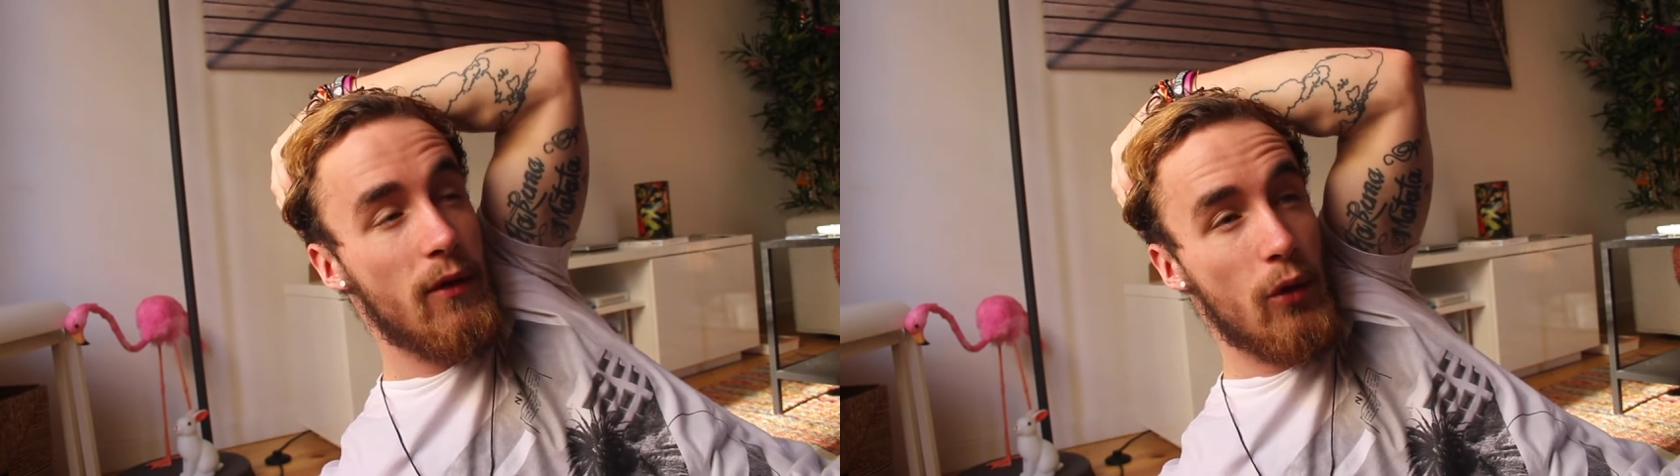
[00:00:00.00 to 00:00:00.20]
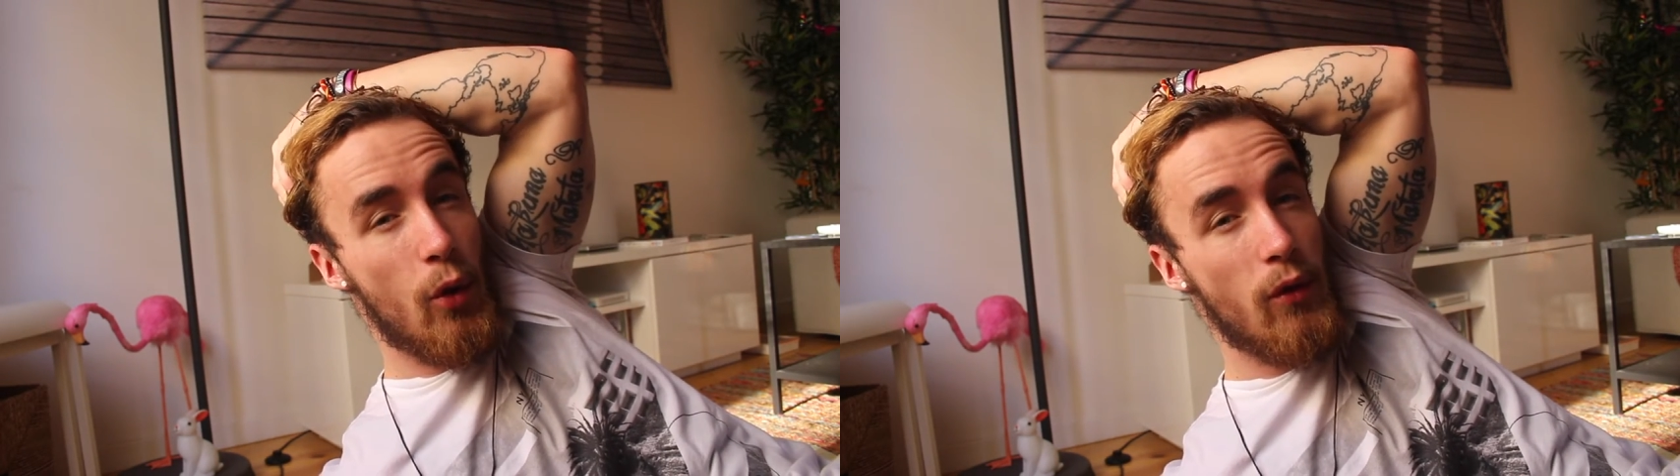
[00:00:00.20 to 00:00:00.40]

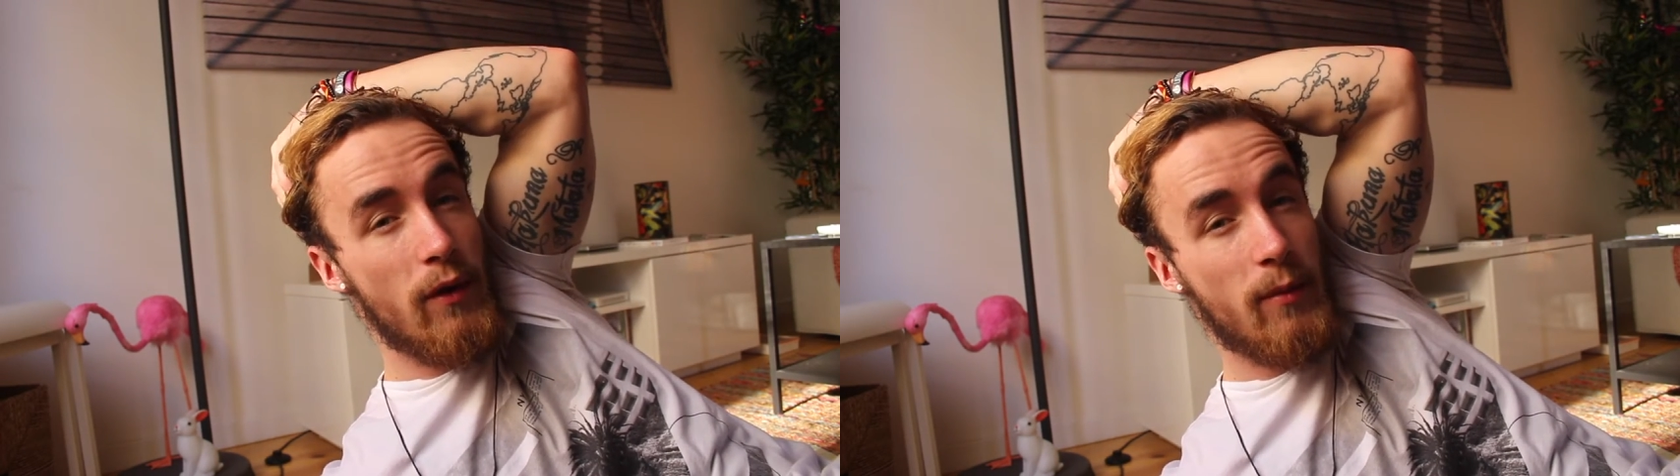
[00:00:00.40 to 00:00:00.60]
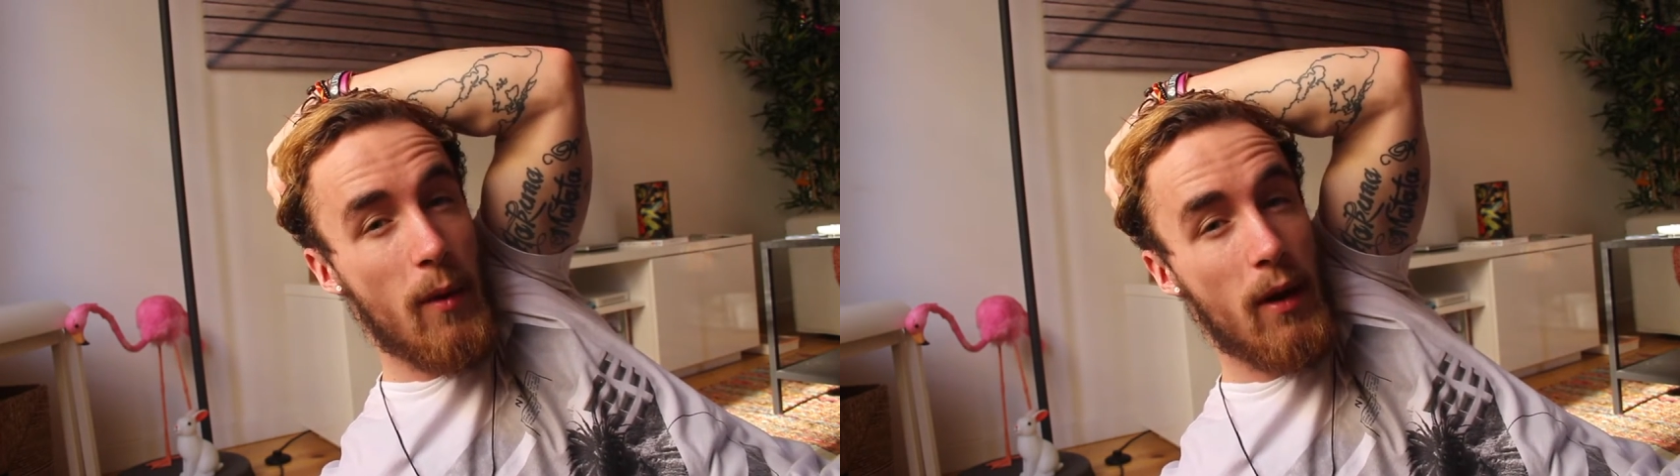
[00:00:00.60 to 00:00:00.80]
the
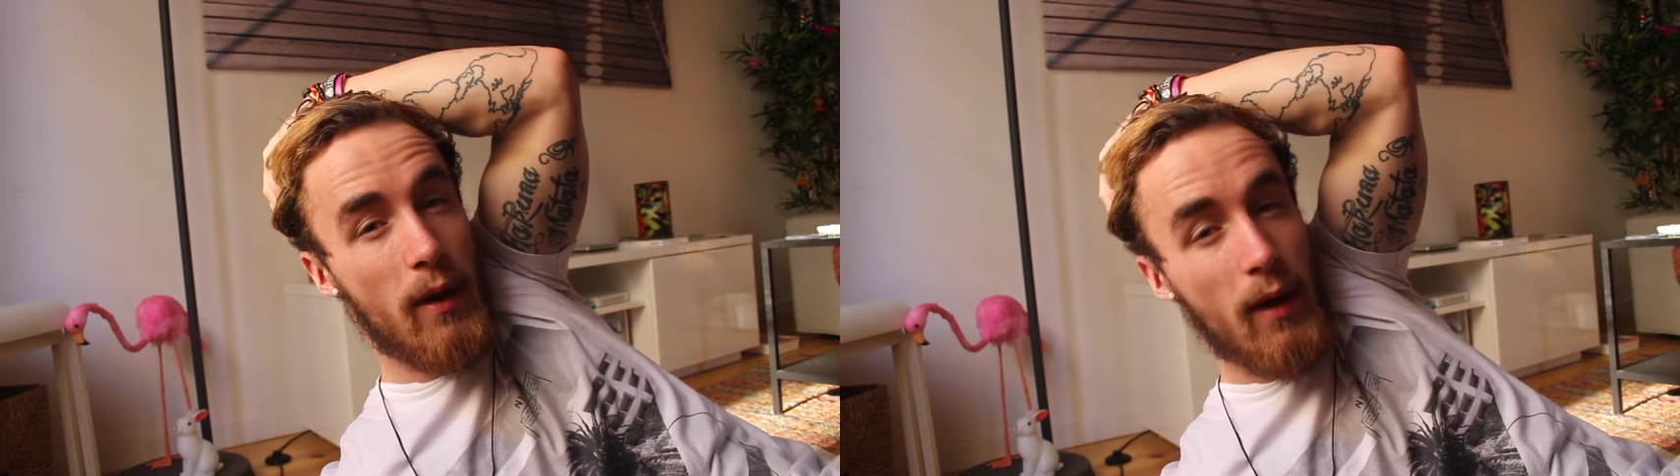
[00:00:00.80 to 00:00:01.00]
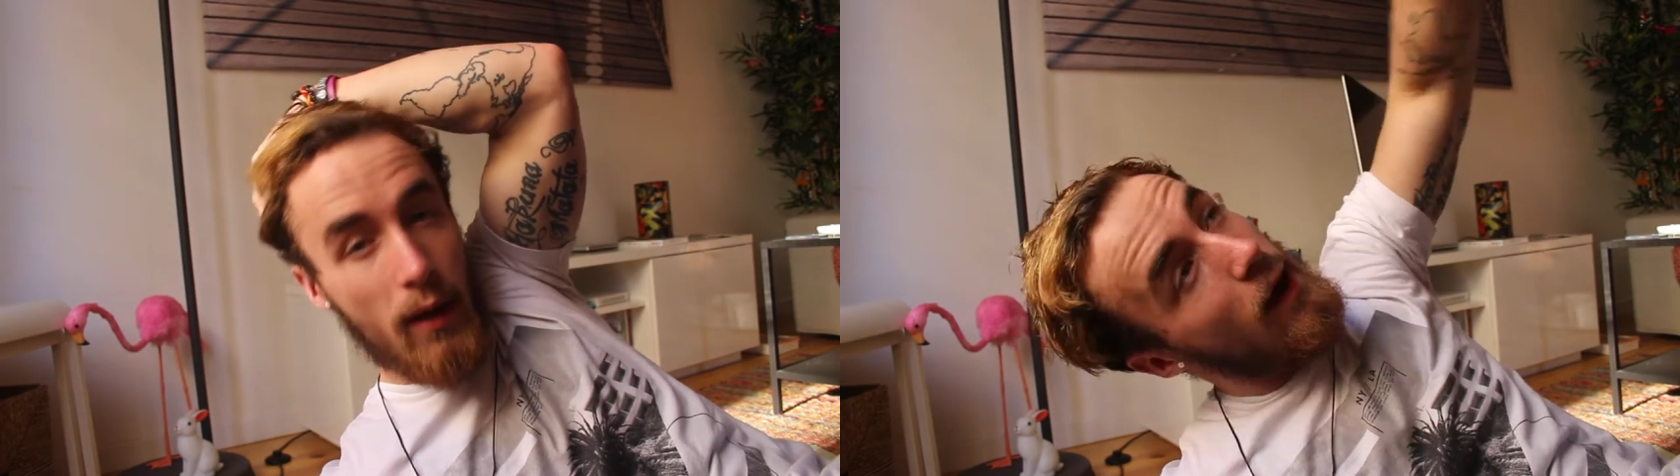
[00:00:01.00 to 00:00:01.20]
Glories
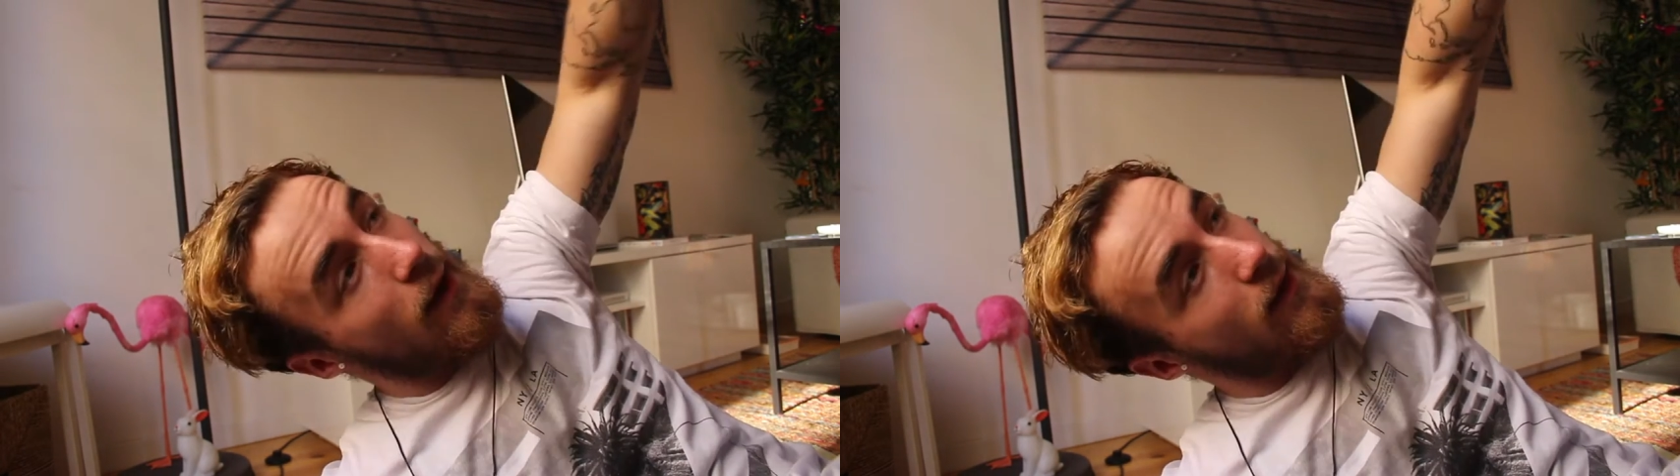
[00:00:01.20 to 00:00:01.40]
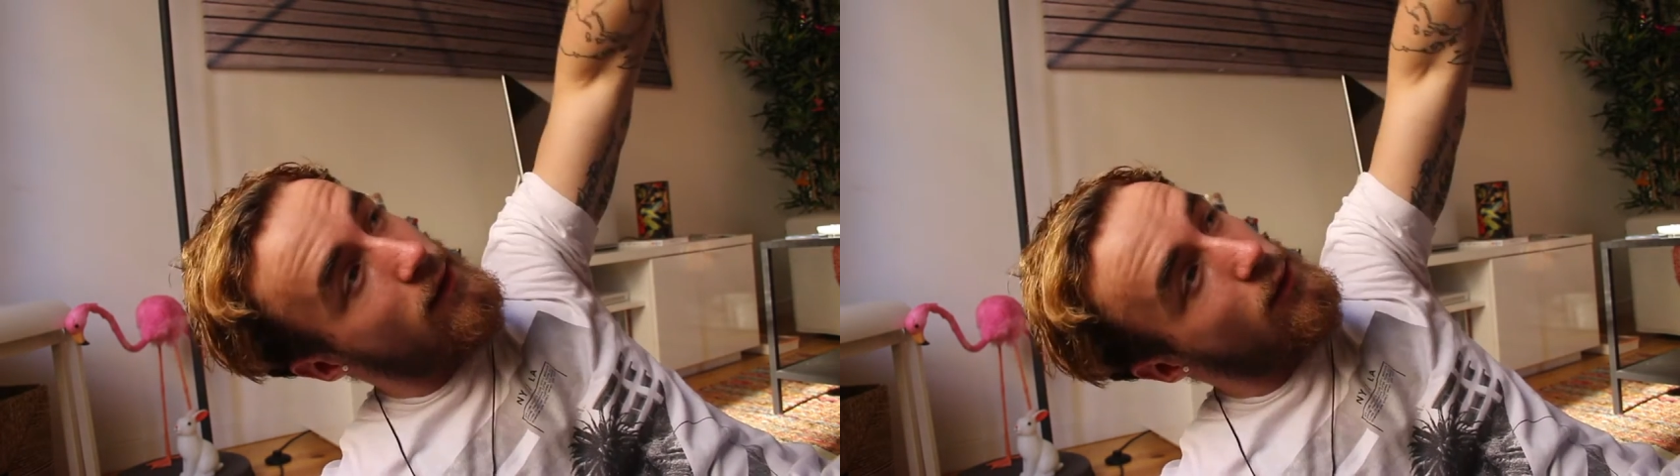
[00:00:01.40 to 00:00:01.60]
Market,
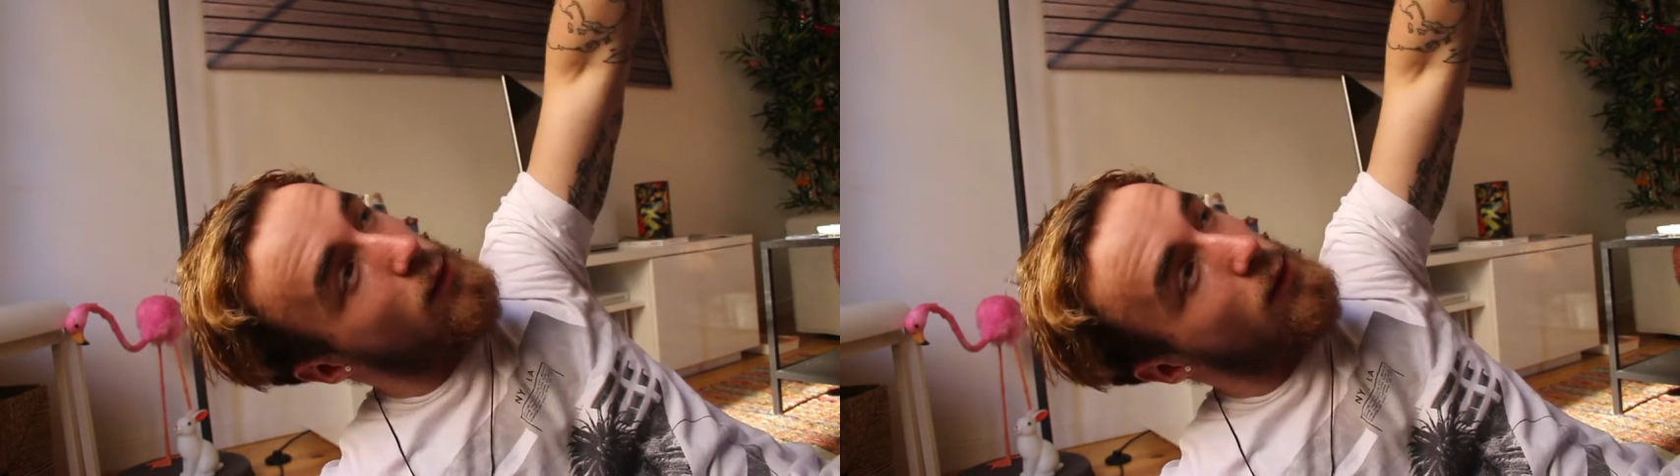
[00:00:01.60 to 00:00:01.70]
and that's the